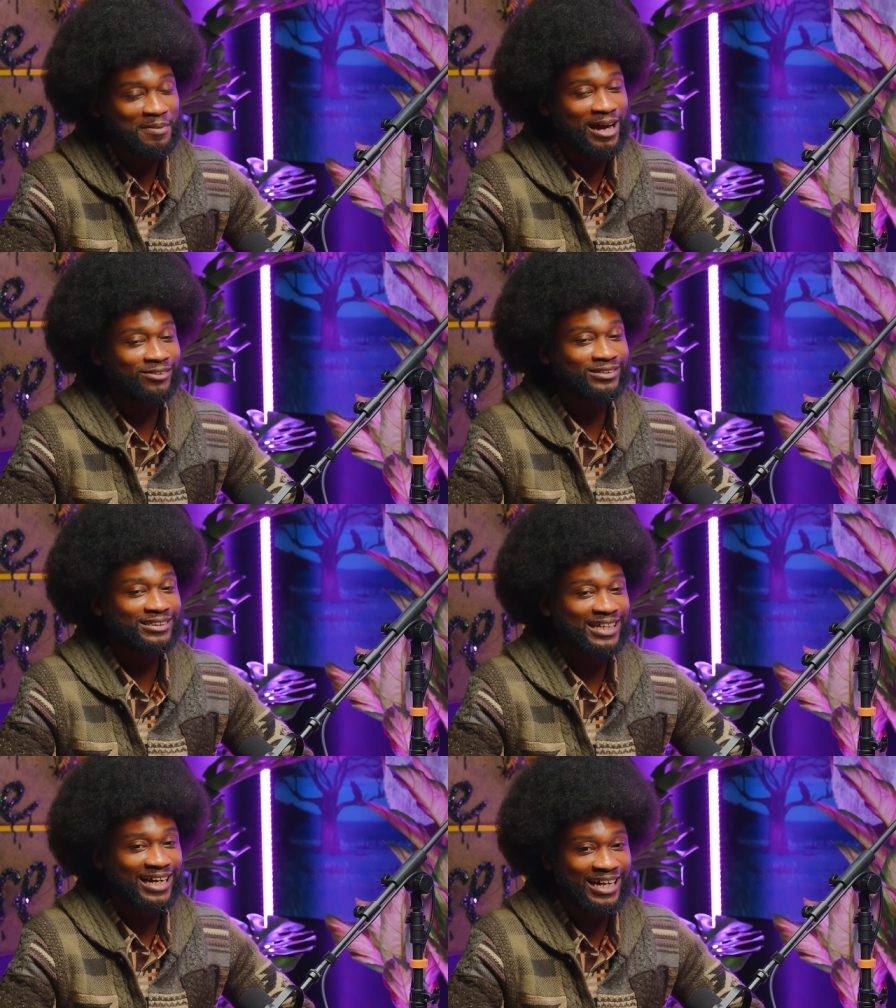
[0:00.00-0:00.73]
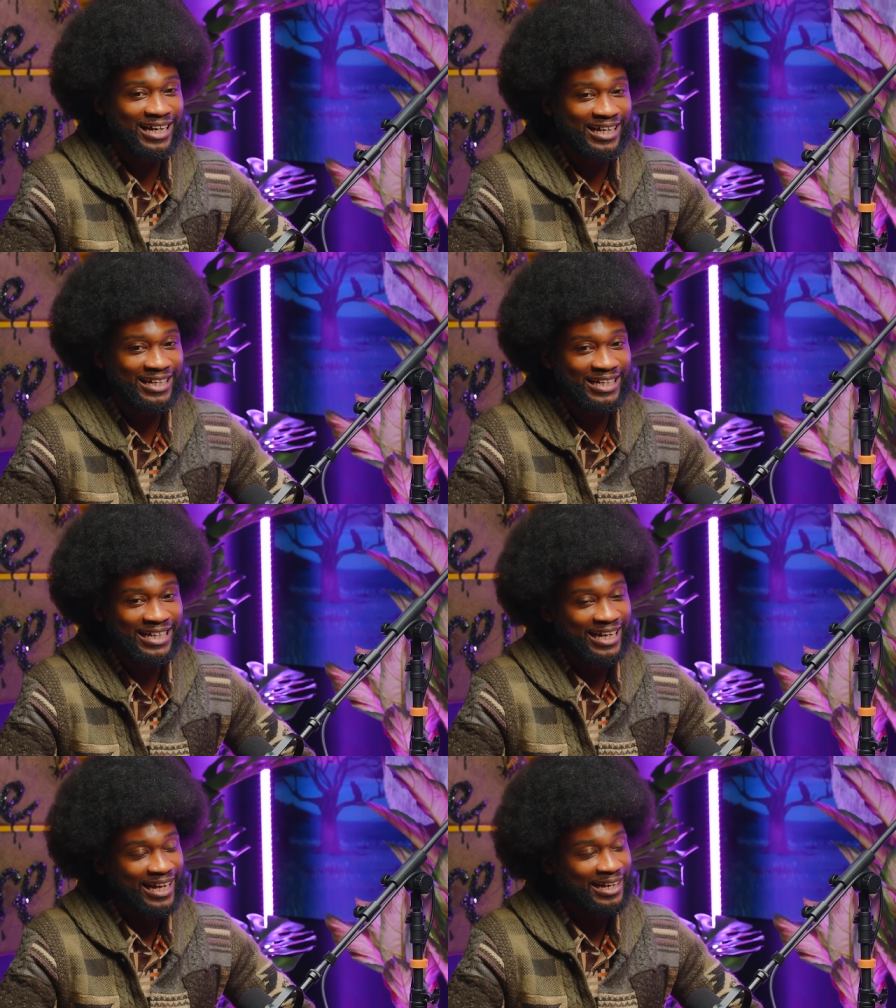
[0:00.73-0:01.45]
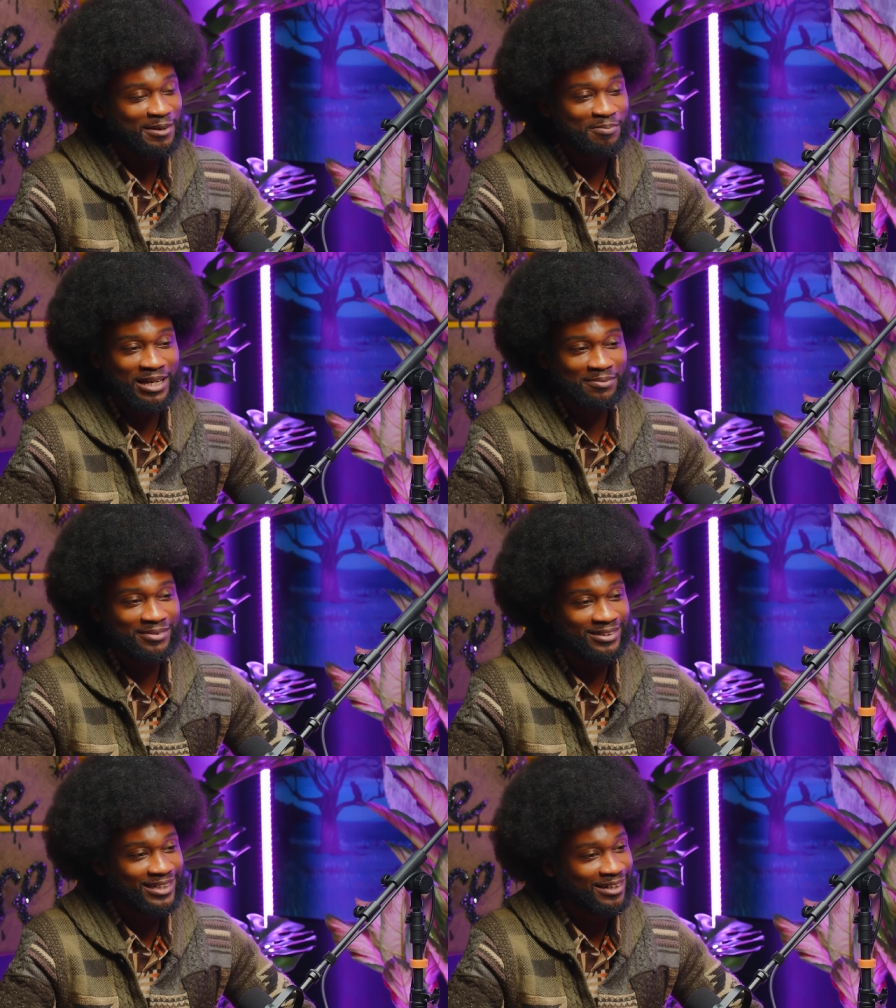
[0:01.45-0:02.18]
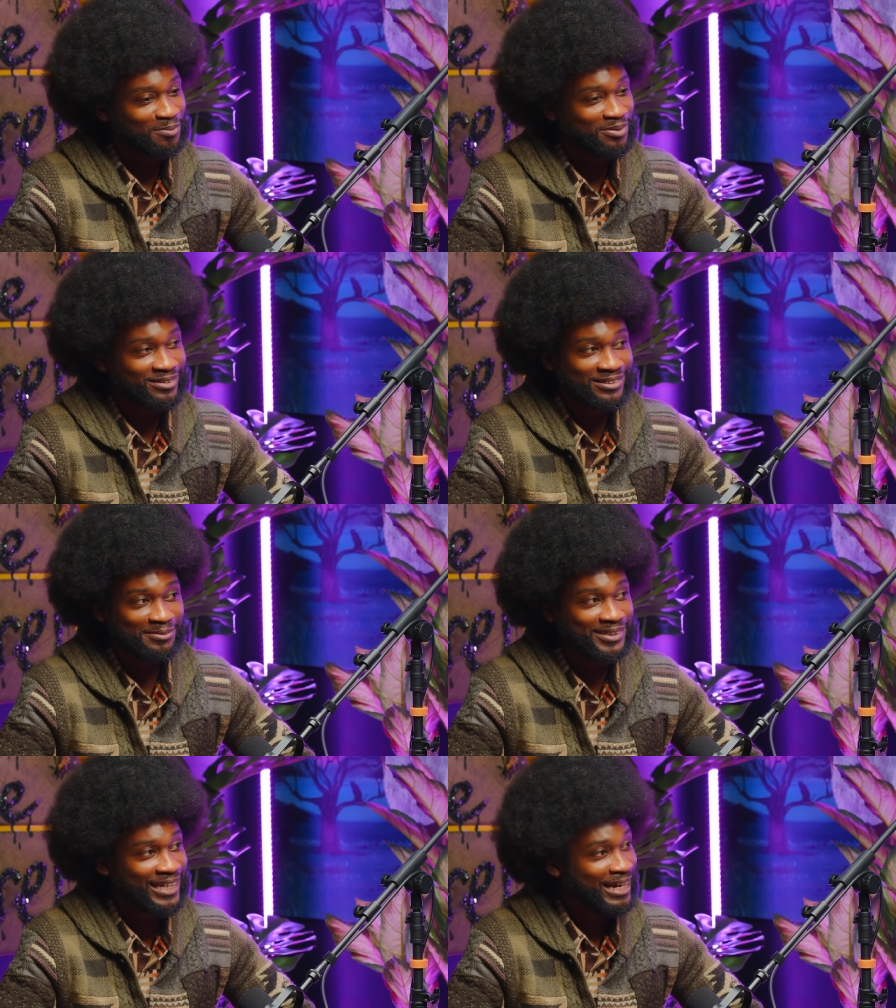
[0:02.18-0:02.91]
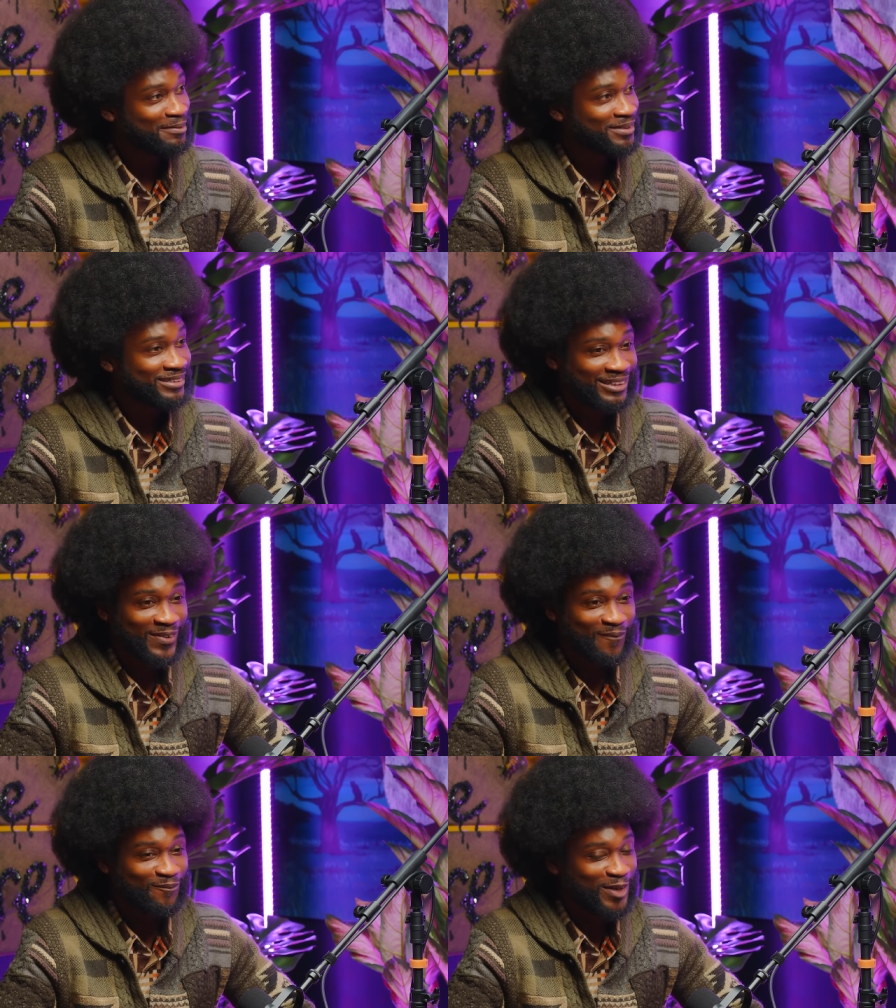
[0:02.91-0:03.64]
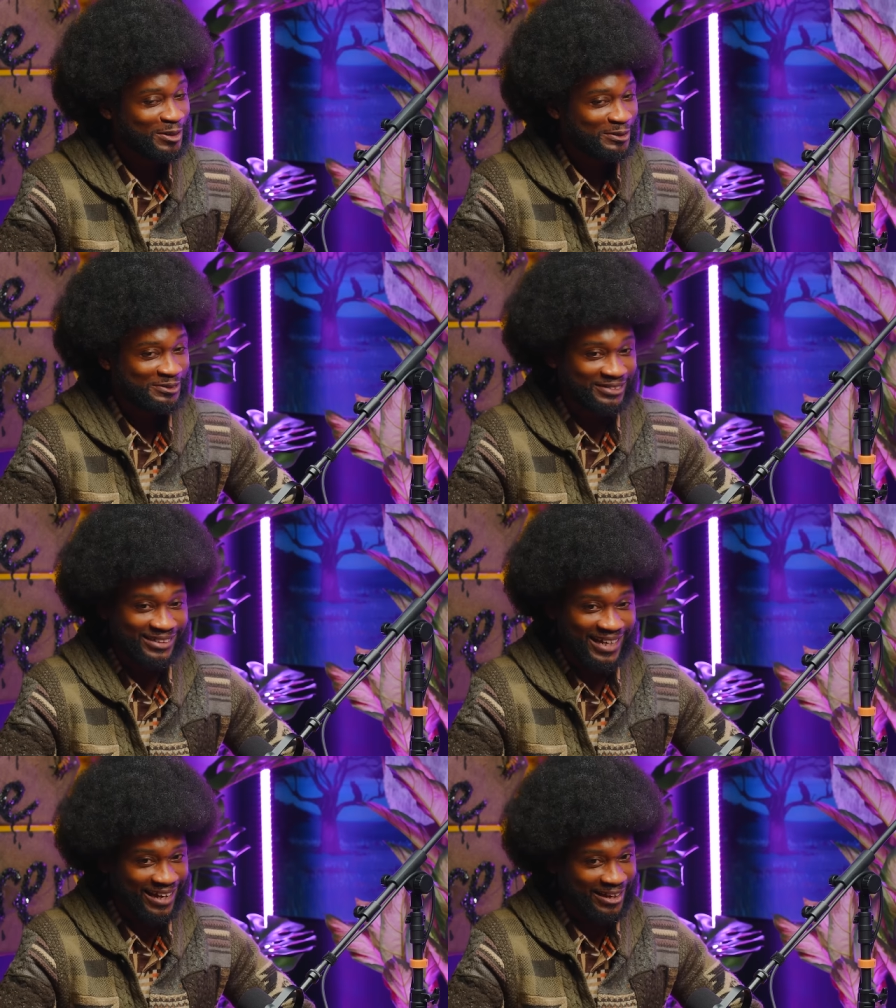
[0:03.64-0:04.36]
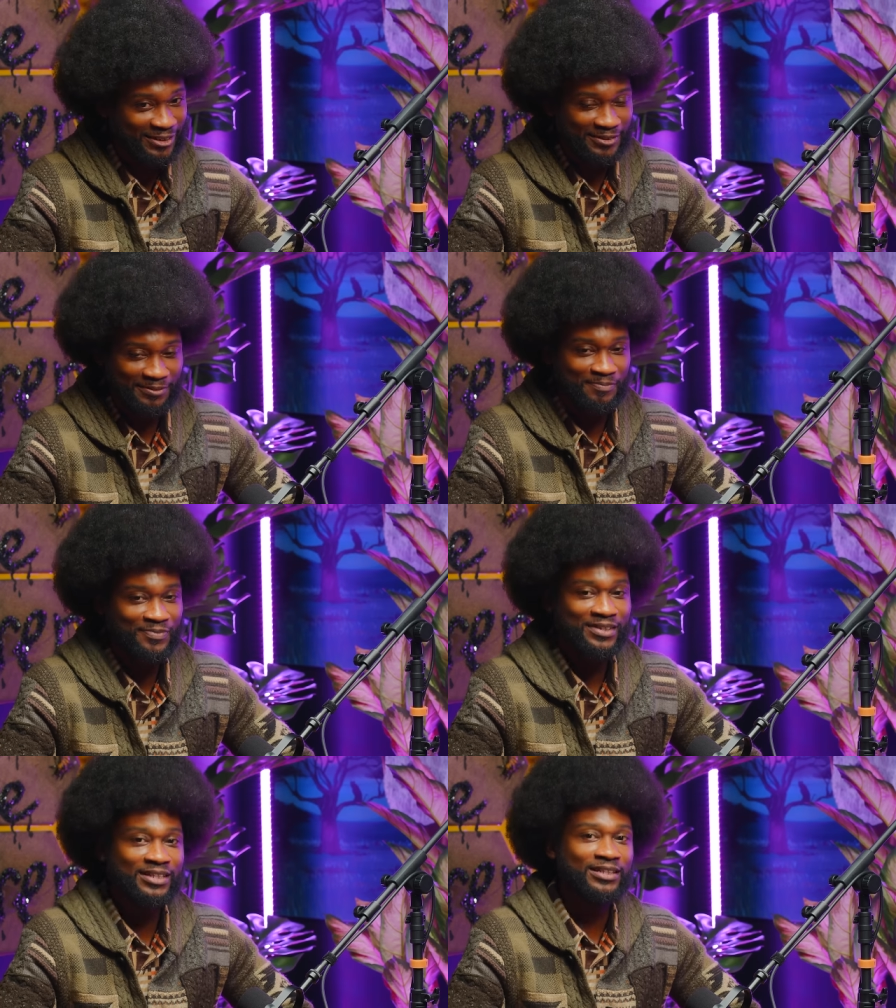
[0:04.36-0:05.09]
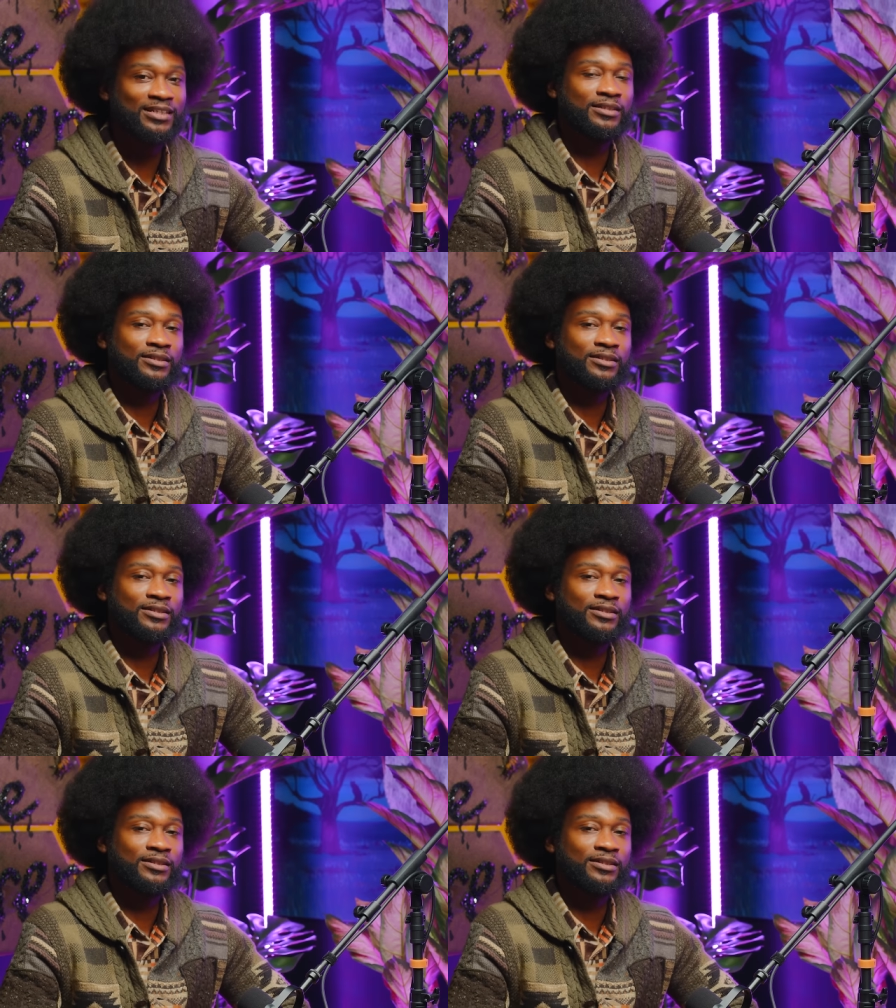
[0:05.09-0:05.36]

outside, and the babies got to put them tablets and them phones down. Gotcha.